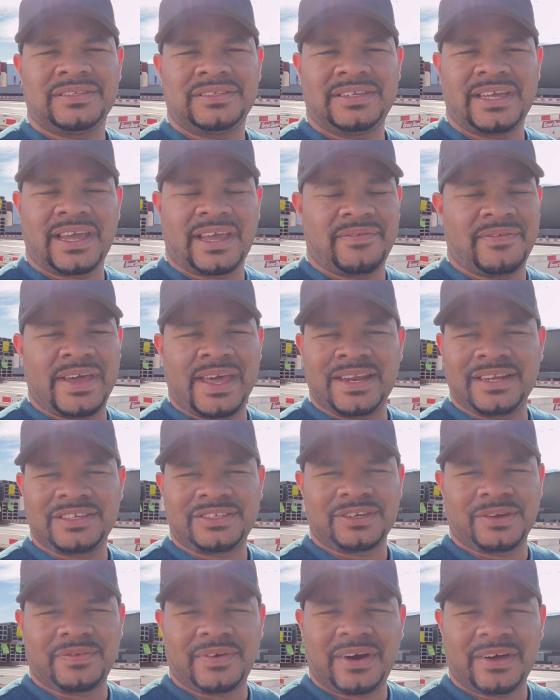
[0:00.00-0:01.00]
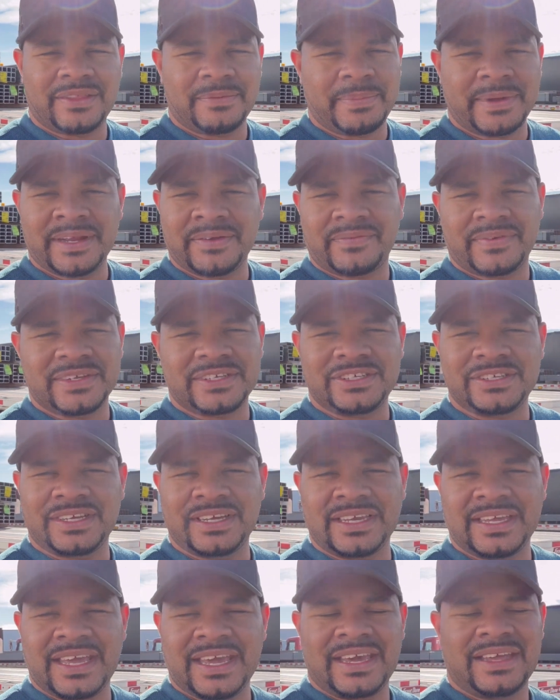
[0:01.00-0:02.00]
Take advantage of all the benefits you
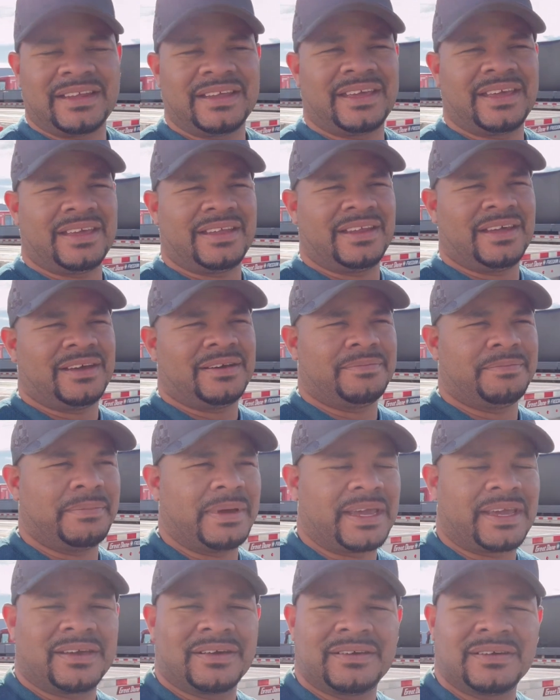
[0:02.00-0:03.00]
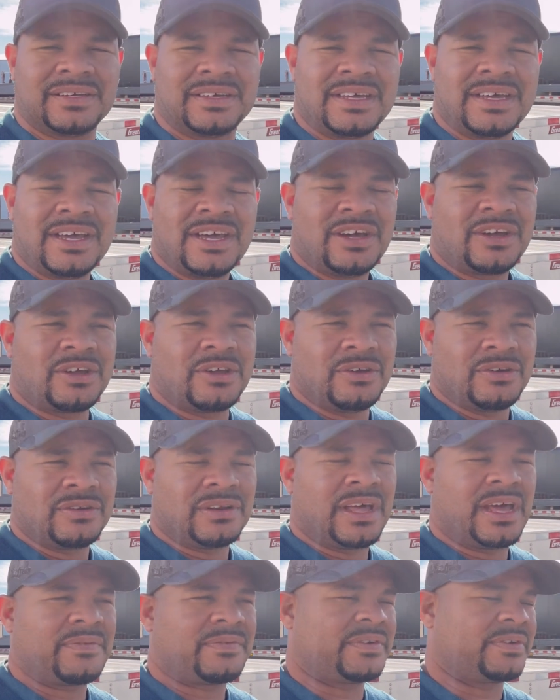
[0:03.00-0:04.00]
can get and make a good
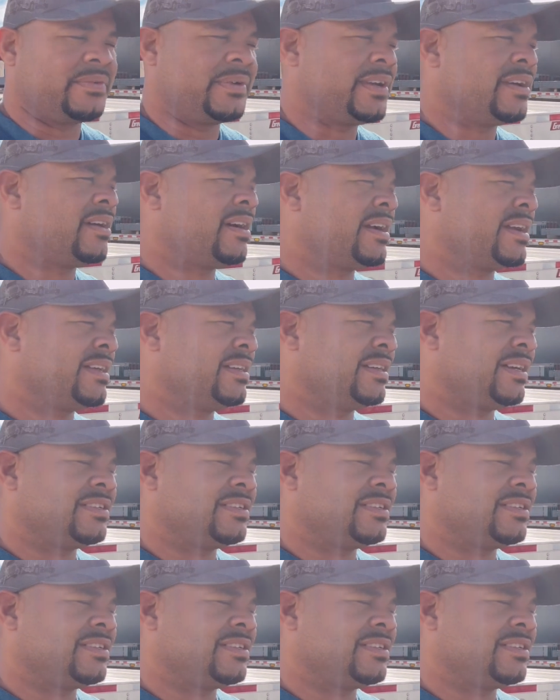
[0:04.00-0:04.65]
life career on it.